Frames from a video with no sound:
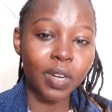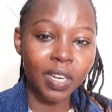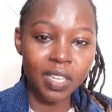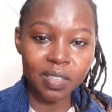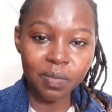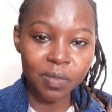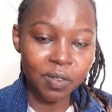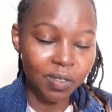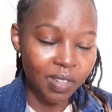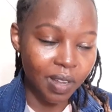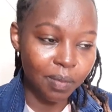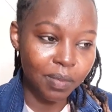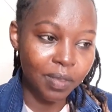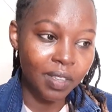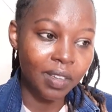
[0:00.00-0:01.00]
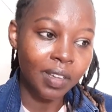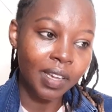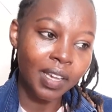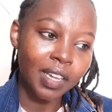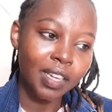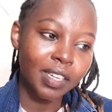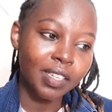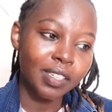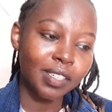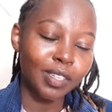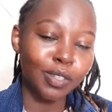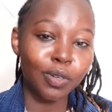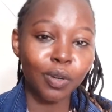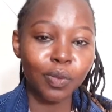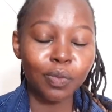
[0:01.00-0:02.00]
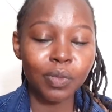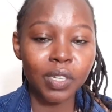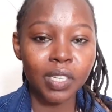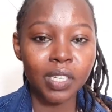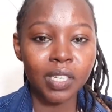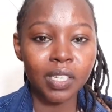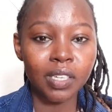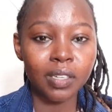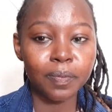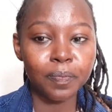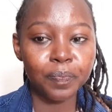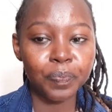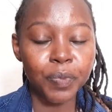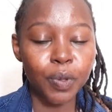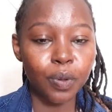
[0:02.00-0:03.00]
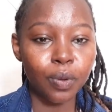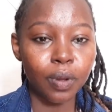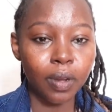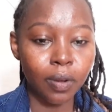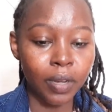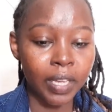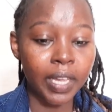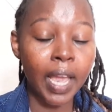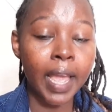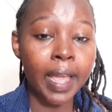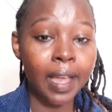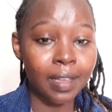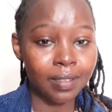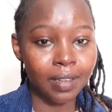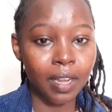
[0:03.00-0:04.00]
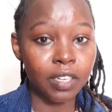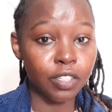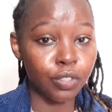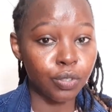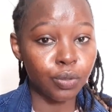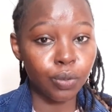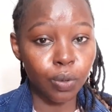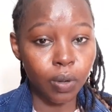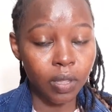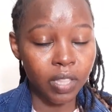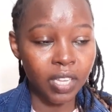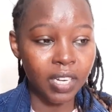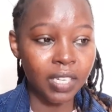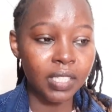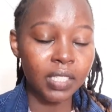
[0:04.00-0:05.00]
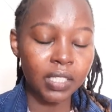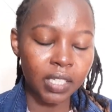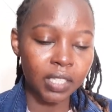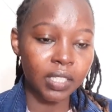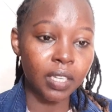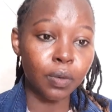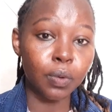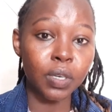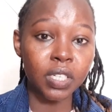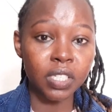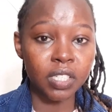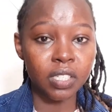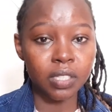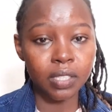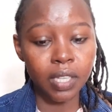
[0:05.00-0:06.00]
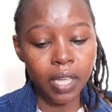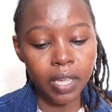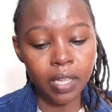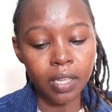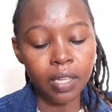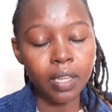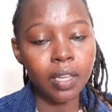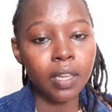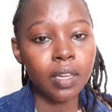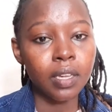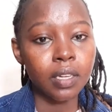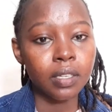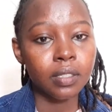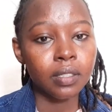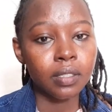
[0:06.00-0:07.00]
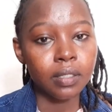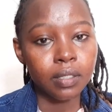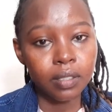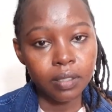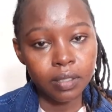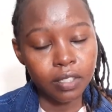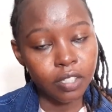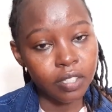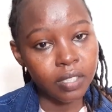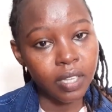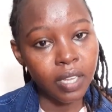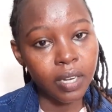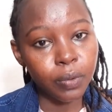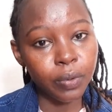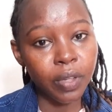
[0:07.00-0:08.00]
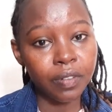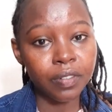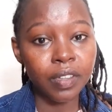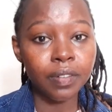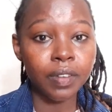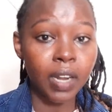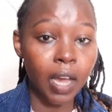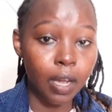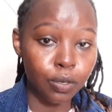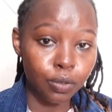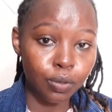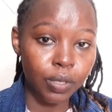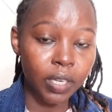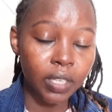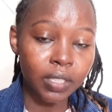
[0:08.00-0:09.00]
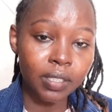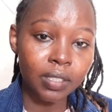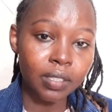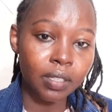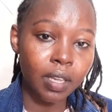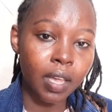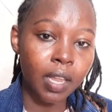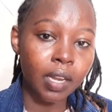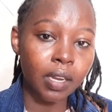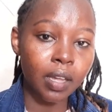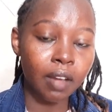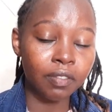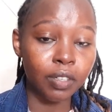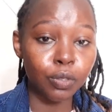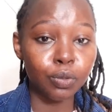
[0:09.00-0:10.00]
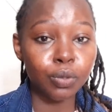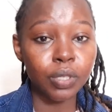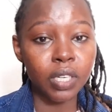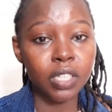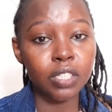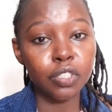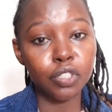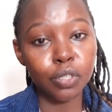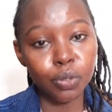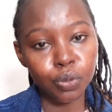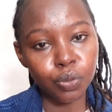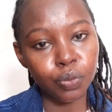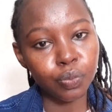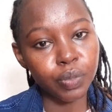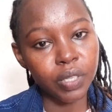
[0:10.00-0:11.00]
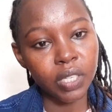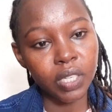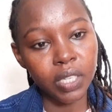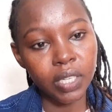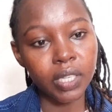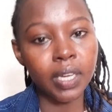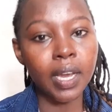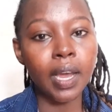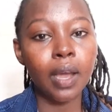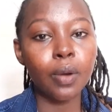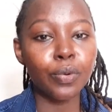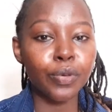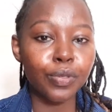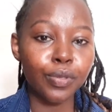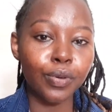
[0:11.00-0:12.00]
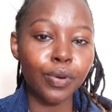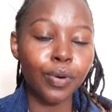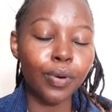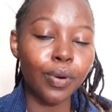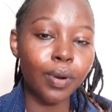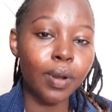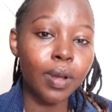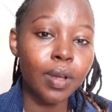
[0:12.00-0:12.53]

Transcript: arrest me or something. She told me, okay, I asked her, did you call the lady? Yes. And what did she say? She said, we have given her 2 days, and after 2 days, she should be here with your